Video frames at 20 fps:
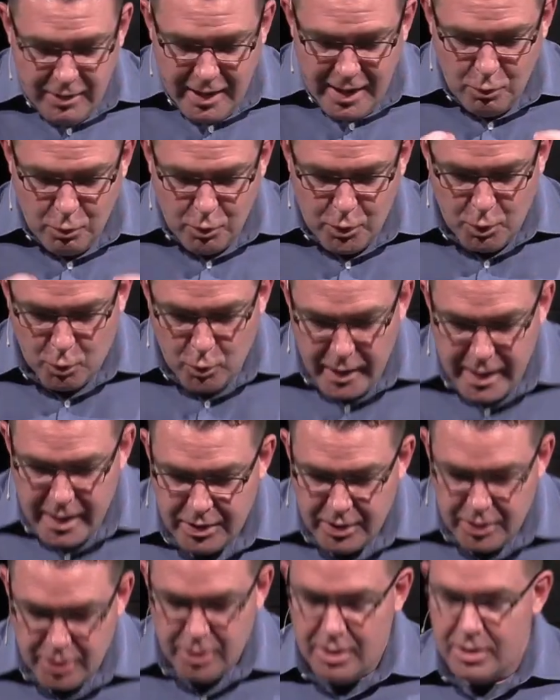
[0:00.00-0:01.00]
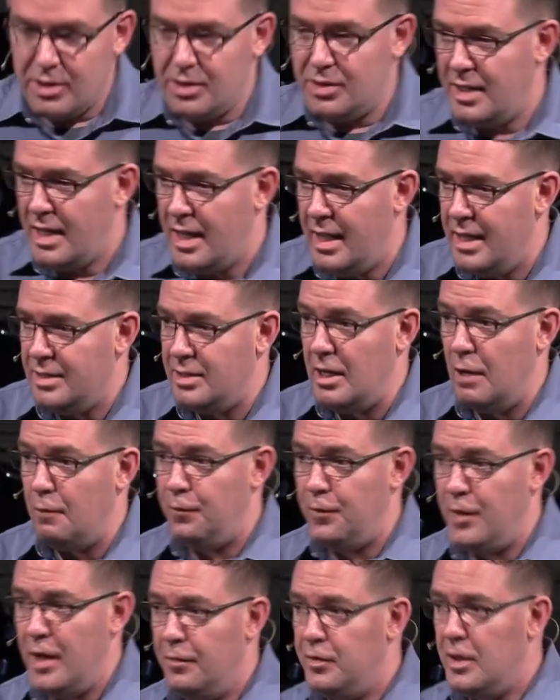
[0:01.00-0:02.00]
Like the research says
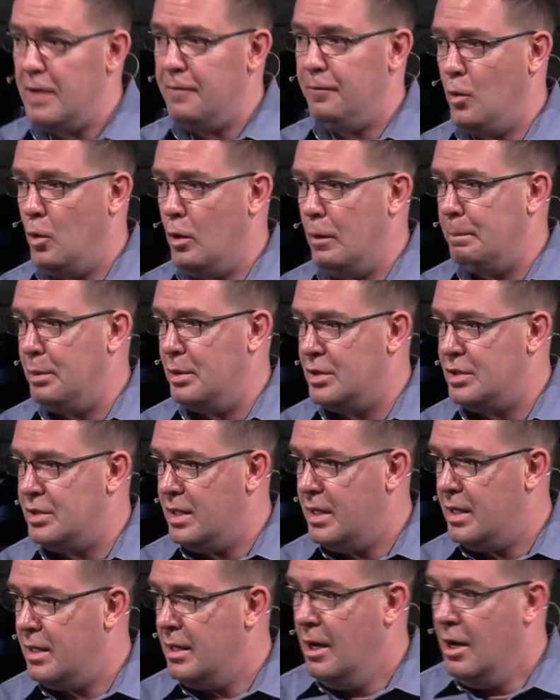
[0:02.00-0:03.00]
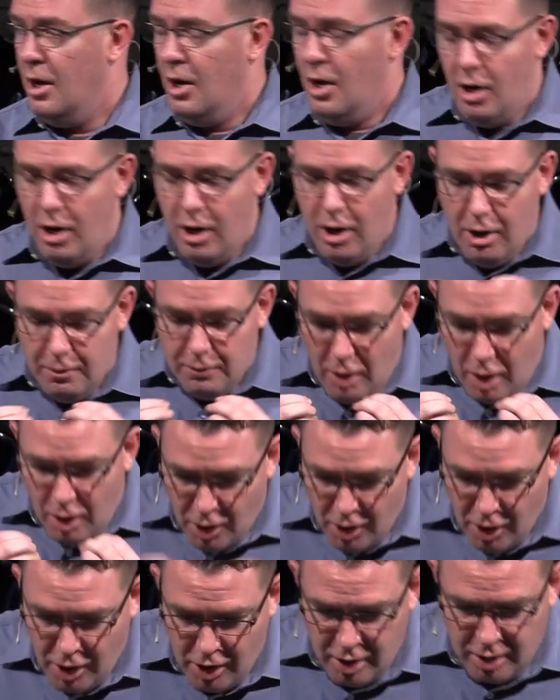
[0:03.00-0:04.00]
that 54% of
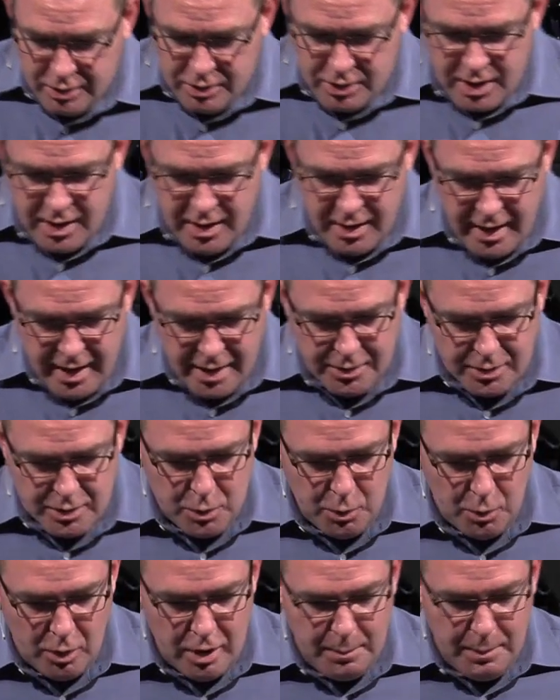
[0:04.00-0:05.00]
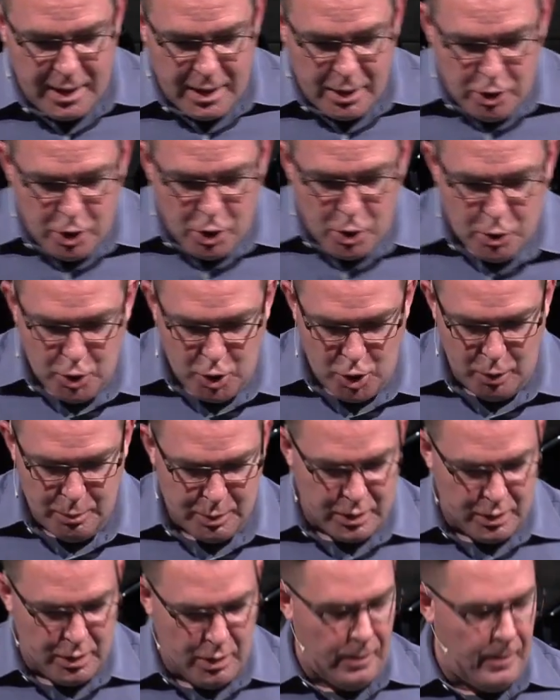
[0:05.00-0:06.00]
all teenagers want to be a
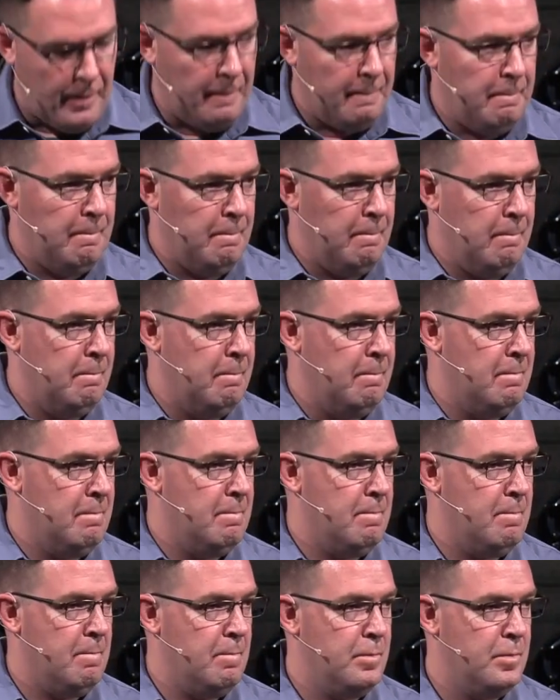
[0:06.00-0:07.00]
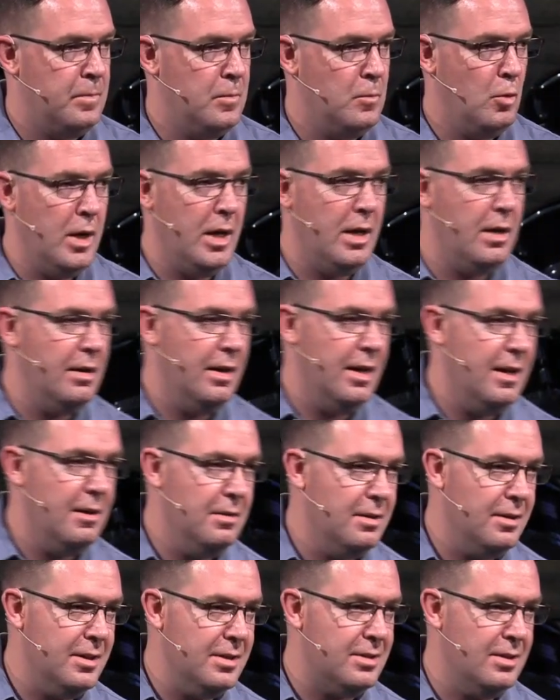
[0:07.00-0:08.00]
YouTube star. Well,
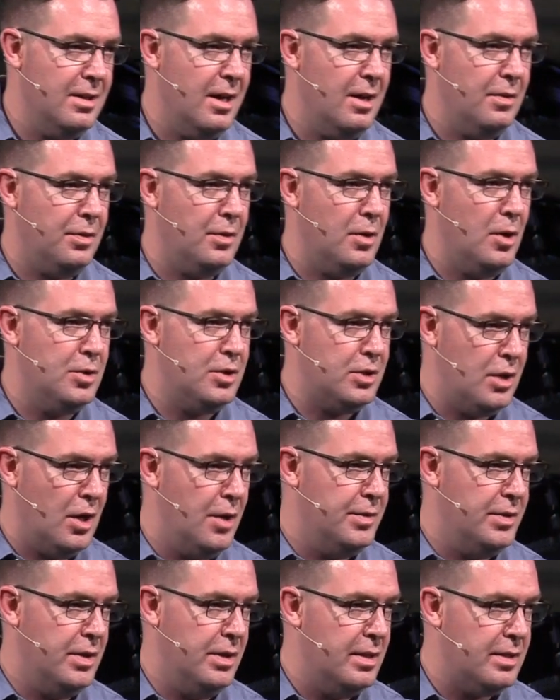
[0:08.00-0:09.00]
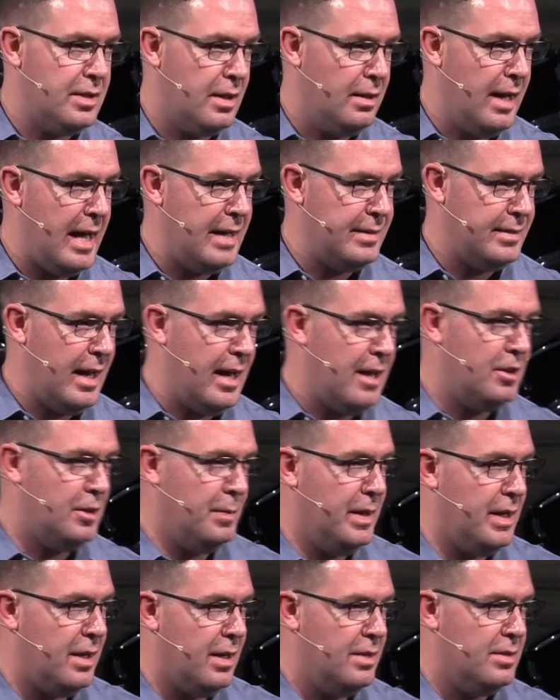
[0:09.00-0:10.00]
and let's not throw stones in this glass
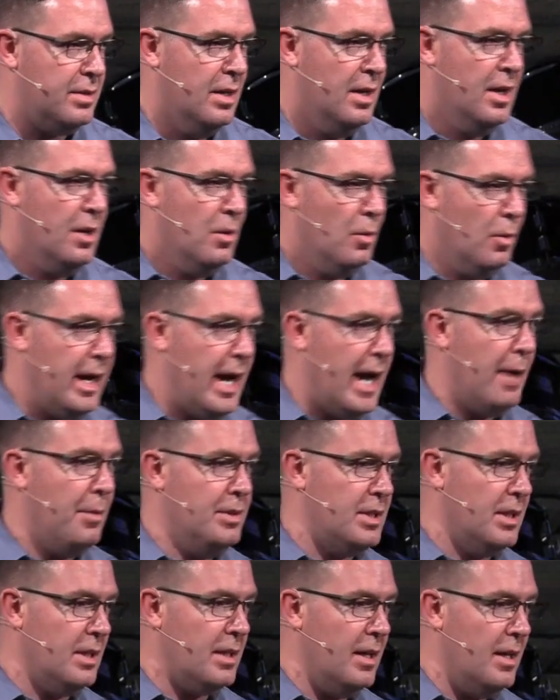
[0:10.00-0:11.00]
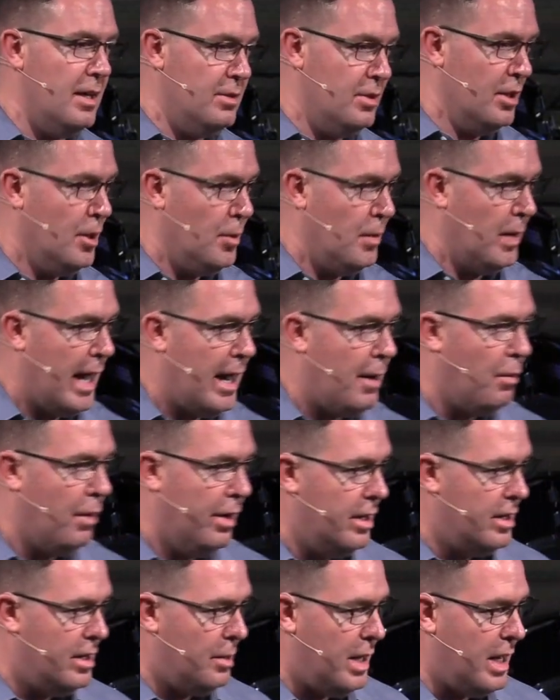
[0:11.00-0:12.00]
house, because when I was a kid, you know what I
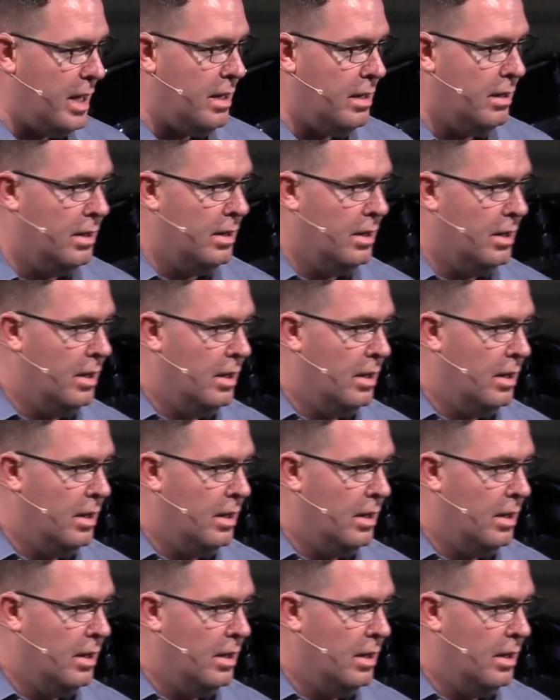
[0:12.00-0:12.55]
wanted to be?